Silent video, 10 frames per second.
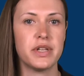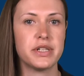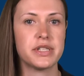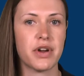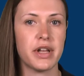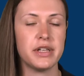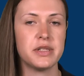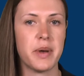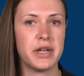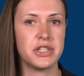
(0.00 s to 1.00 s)
that Australia's
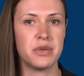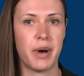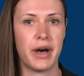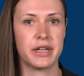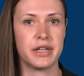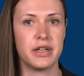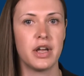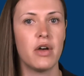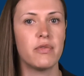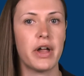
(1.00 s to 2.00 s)
pension market,
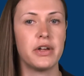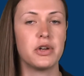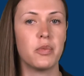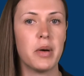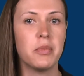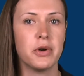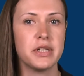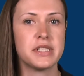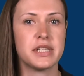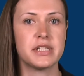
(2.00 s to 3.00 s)
valued at
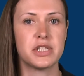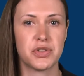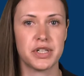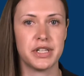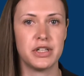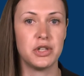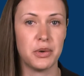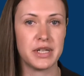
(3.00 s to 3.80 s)
$1.6 trillion